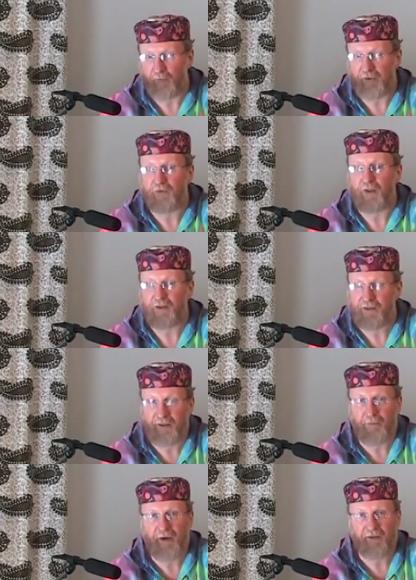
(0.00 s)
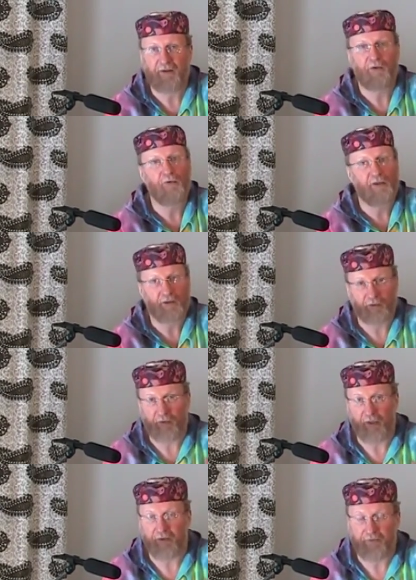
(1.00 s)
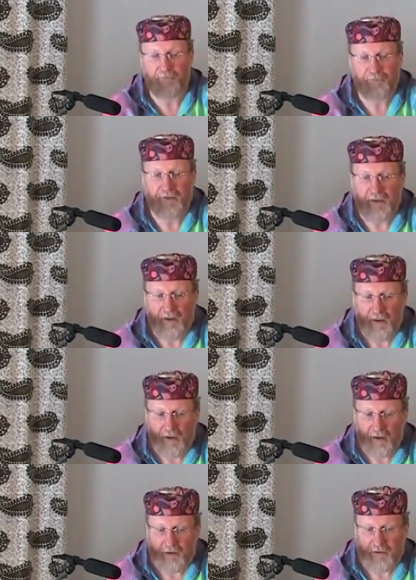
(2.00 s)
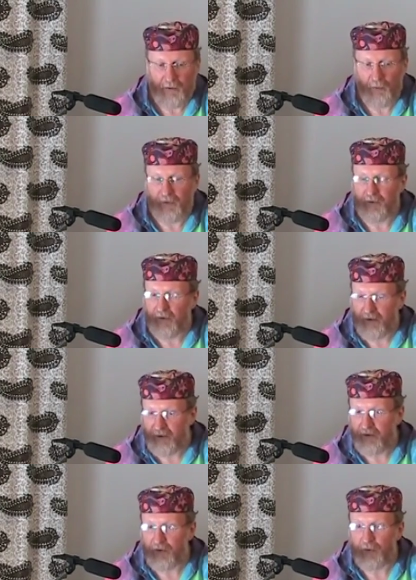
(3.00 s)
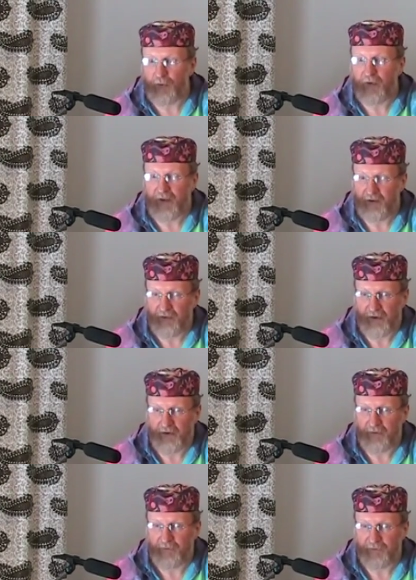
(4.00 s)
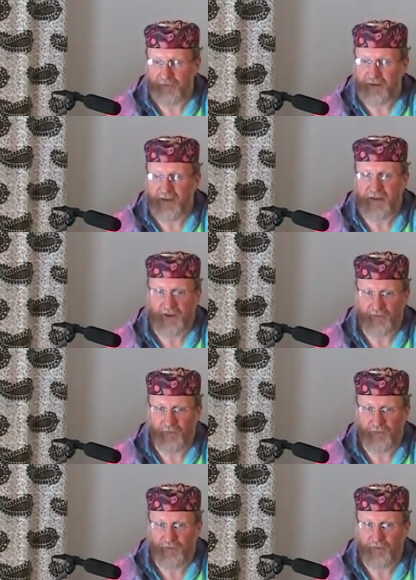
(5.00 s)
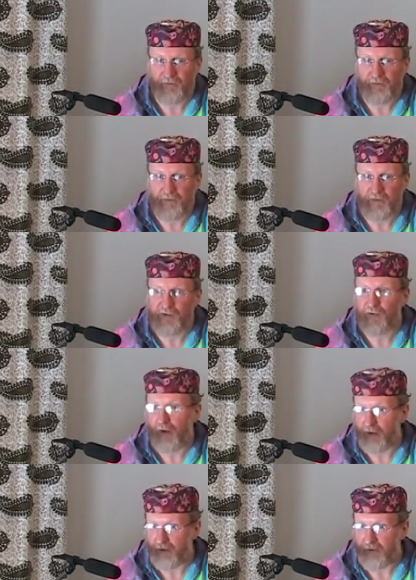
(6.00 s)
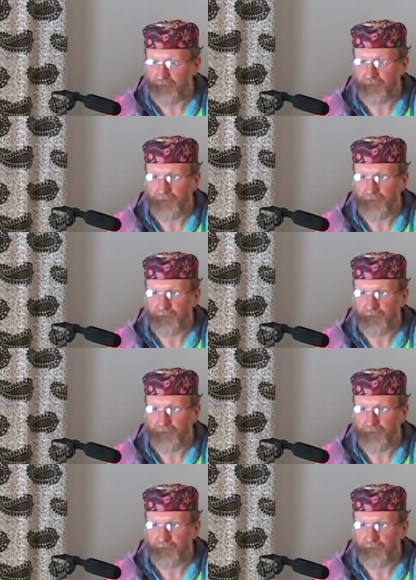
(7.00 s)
When you are telepathic, you link together. So when you're linked, you can't really deceive strongly.